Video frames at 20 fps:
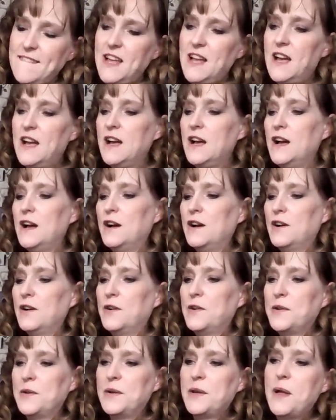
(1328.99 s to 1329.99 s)
Ah,
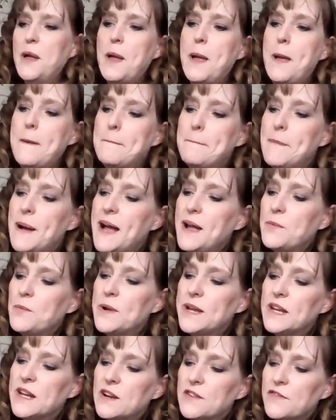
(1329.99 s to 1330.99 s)
my
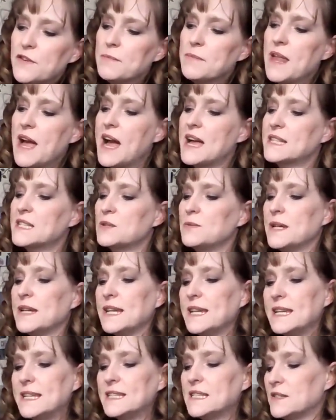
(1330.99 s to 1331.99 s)
winner from last week
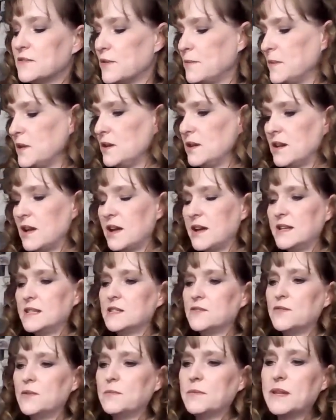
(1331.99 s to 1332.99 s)
is from the
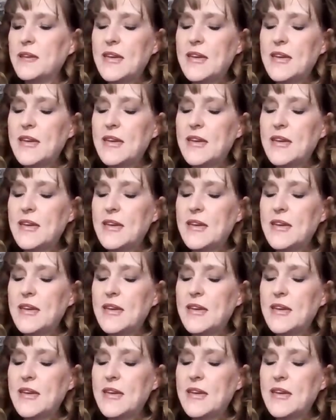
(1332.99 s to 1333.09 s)
is from